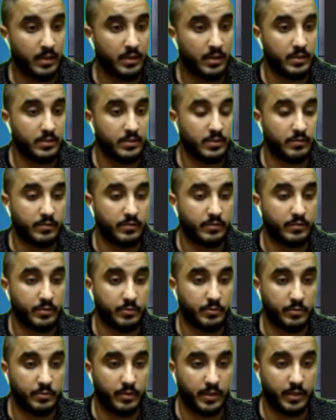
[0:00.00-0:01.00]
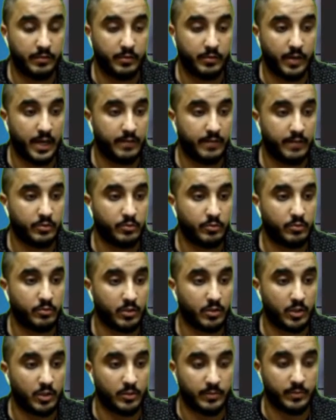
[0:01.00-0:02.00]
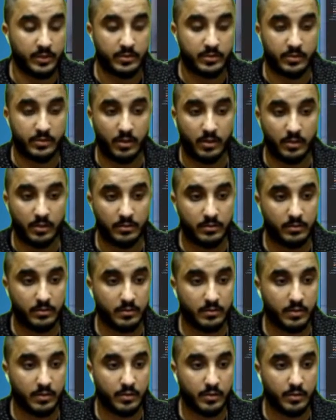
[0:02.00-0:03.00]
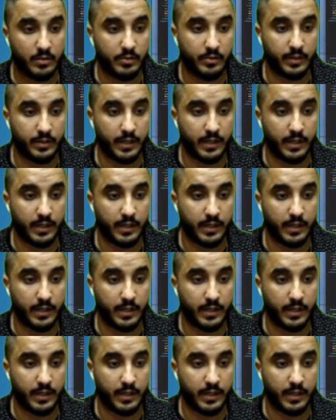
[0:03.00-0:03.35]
So if you have Google Chrome installed, you can